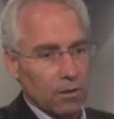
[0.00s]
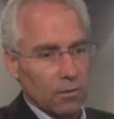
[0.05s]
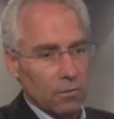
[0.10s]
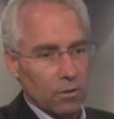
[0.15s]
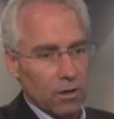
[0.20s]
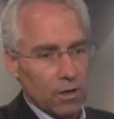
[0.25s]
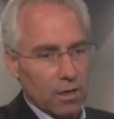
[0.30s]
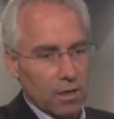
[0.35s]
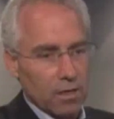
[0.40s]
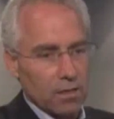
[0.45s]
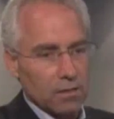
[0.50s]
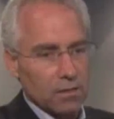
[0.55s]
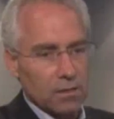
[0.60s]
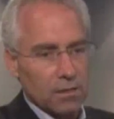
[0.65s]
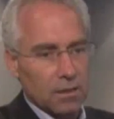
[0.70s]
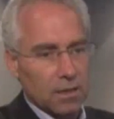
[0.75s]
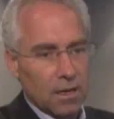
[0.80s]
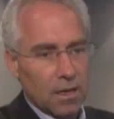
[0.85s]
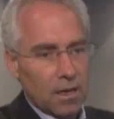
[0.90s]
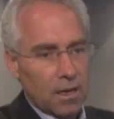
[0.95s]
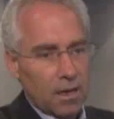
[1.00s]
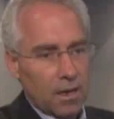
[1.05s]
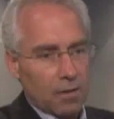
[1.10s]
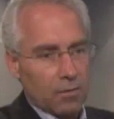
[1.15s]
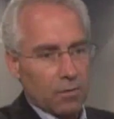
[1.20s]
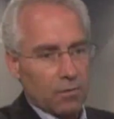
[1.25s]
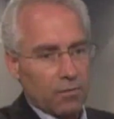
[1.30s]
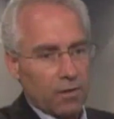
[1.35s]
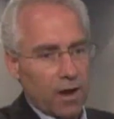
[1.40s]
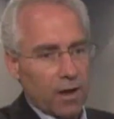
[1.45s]
what it is, and,
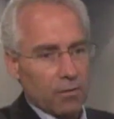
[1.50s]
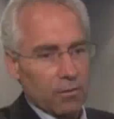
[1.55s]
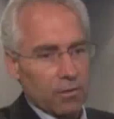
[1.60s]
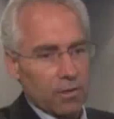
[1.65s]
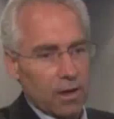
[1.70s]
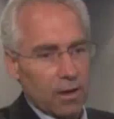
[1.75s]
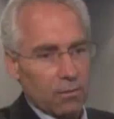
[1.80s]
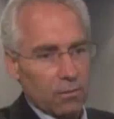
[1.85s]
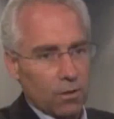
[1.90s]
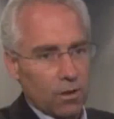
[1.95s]
and we're fine with that.